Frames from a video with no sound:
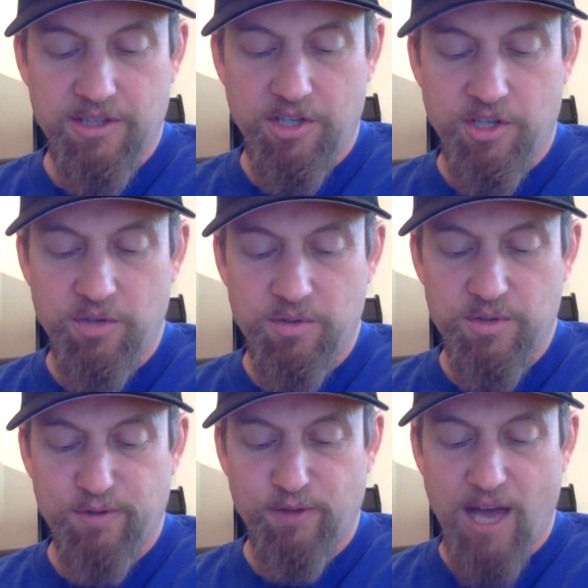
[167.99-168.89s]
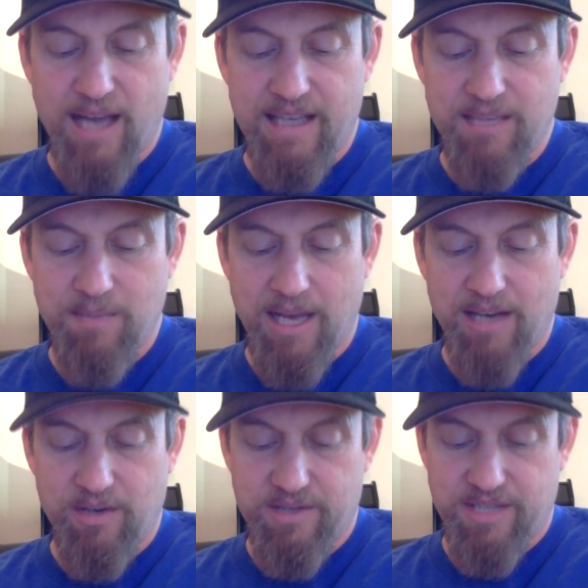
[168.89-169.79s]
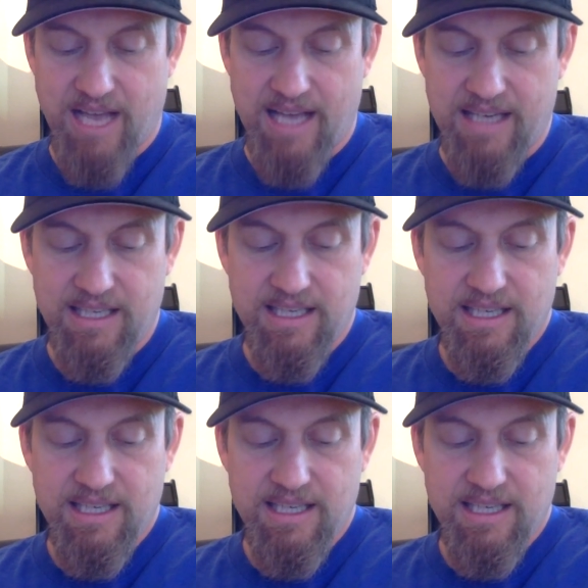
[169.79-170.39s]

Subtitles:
the goose flying by her side.